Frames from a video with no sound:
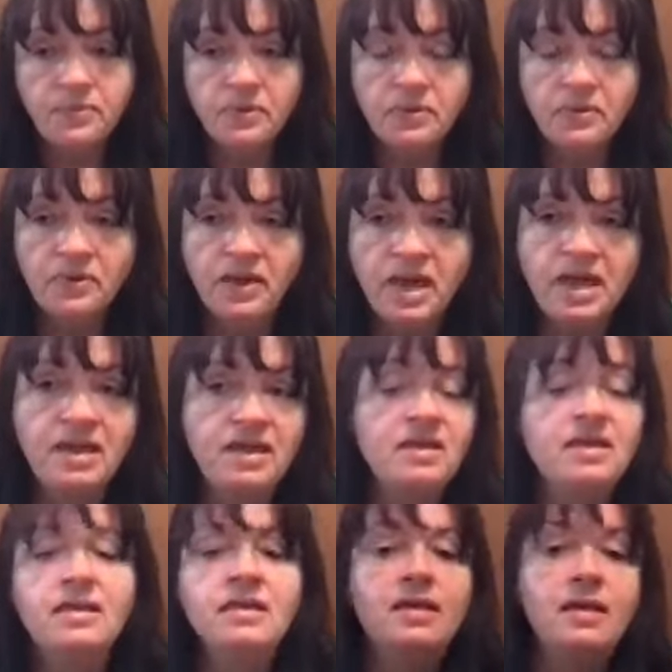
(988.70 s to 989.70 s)
Okay?
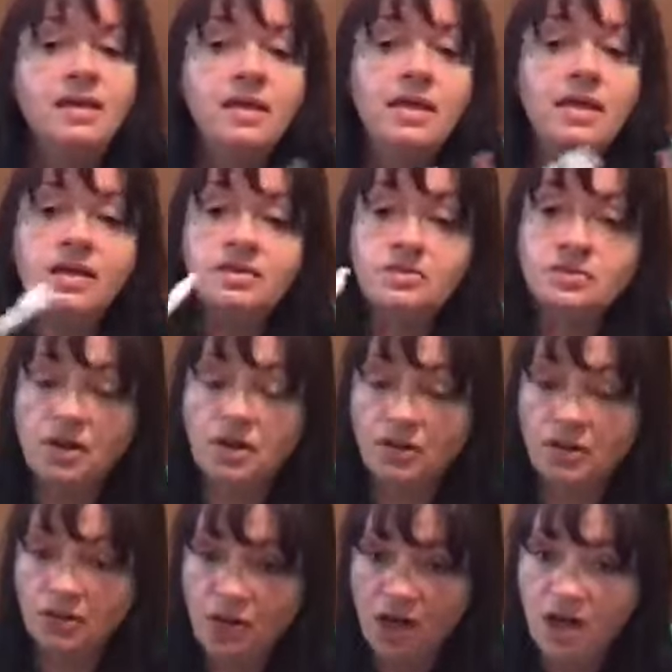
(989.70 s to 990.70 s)
It's a
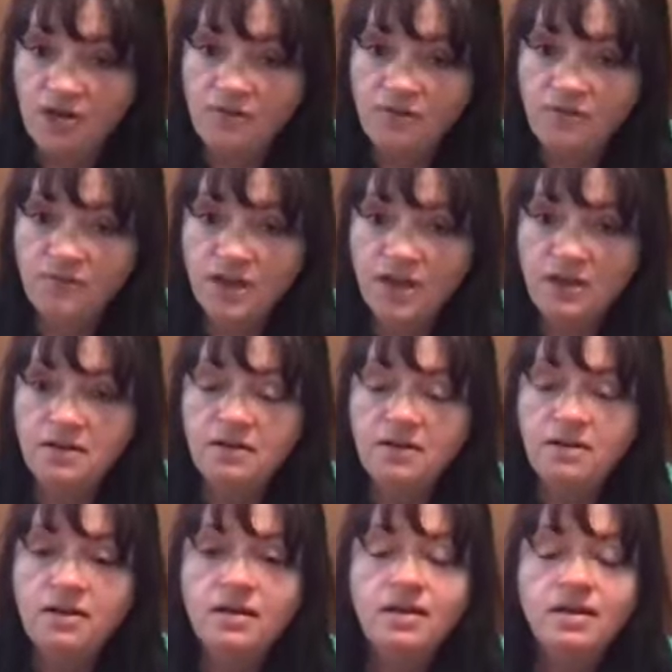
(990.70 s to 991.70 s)
lot of fun.
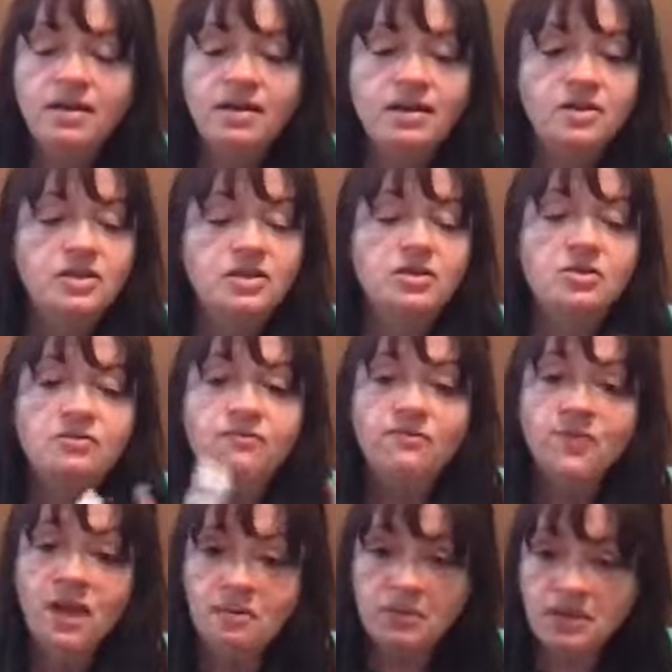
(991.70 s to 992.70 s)
Your
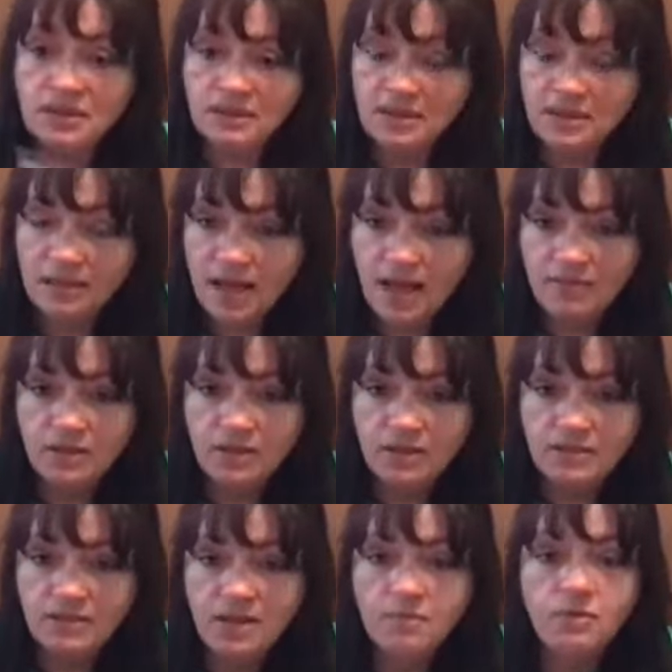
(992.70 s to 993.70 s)
family's going to have a
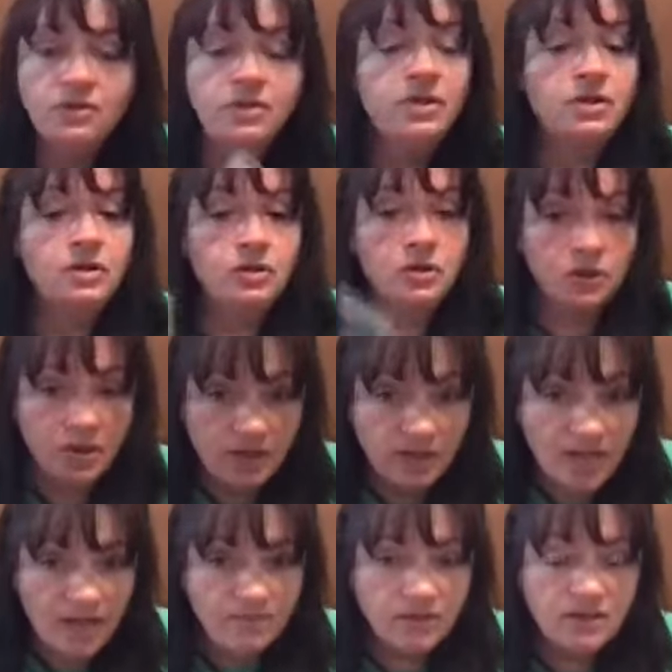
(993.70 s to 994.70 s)
good time with it. You're going
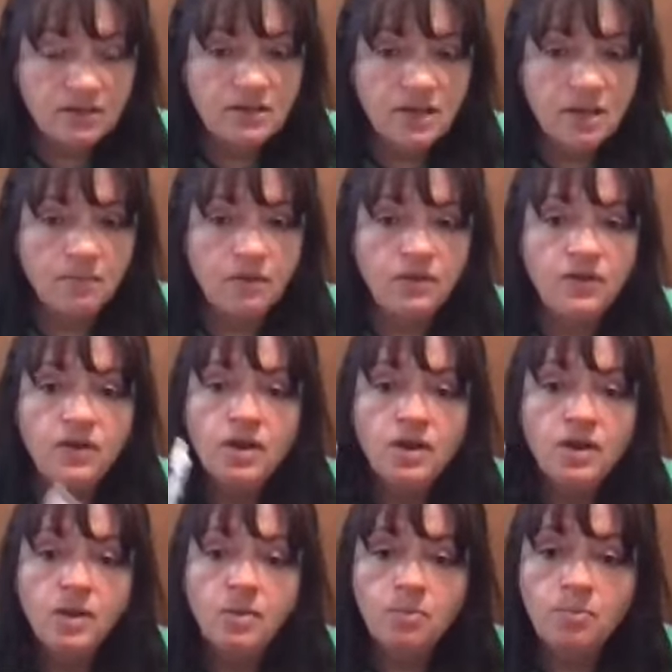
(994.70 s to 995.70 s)
to have a good time with it.
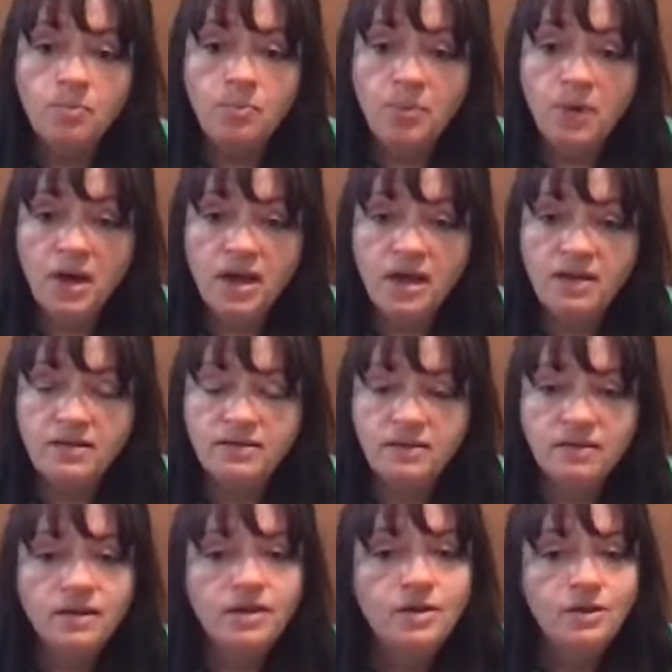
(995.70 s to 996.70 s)
But
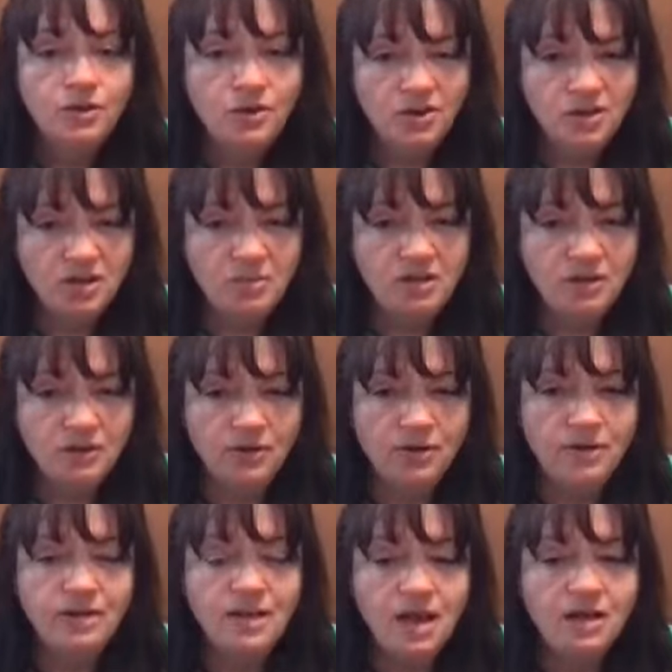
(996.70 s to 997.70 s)
you're going to be
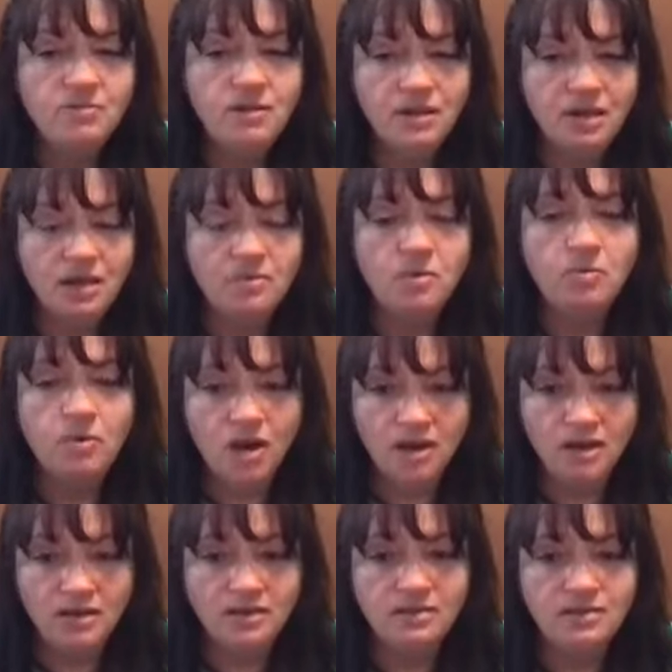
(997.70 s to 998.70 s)
learning how to become a
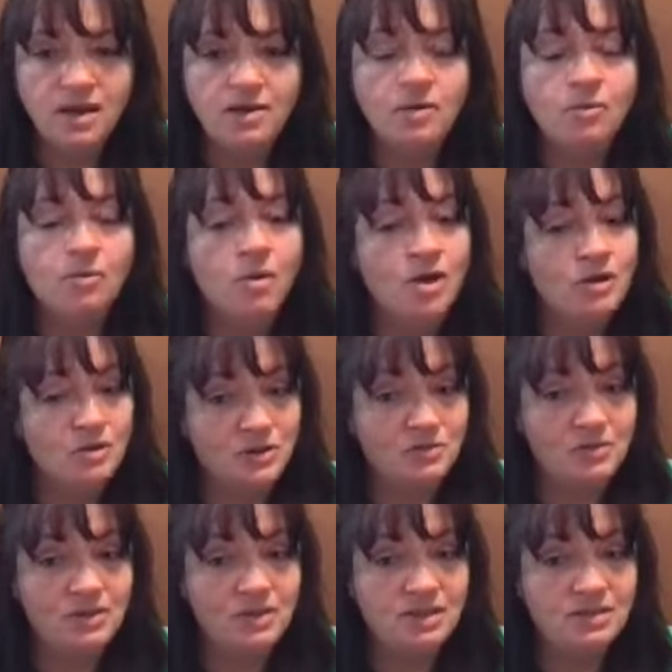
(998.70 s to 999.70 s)
product designer while you're
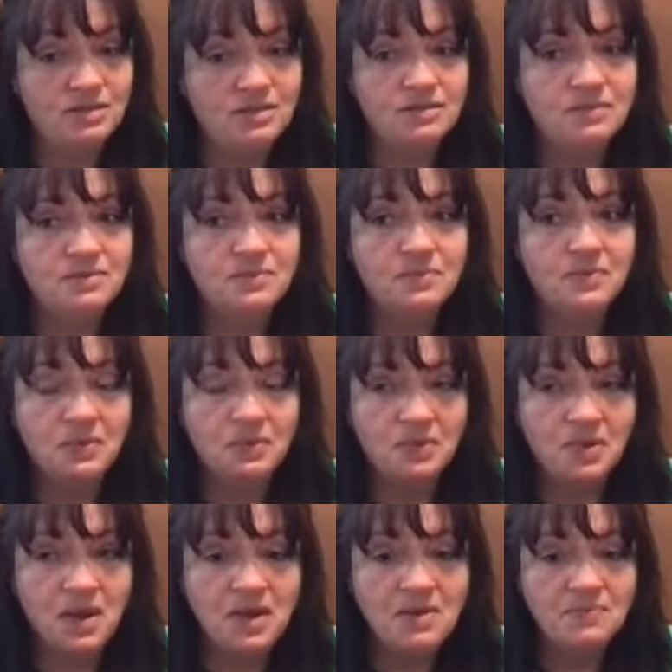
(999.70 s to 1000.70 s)
doing this.
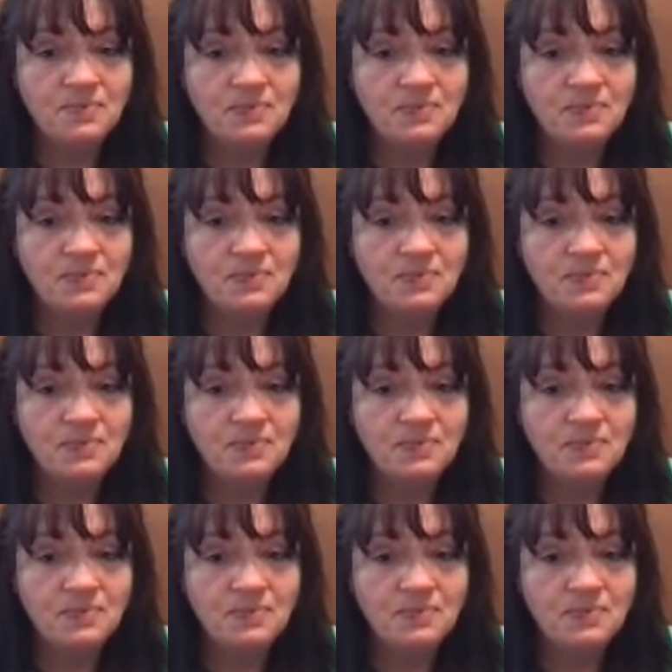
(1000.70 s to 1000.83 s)
Okay?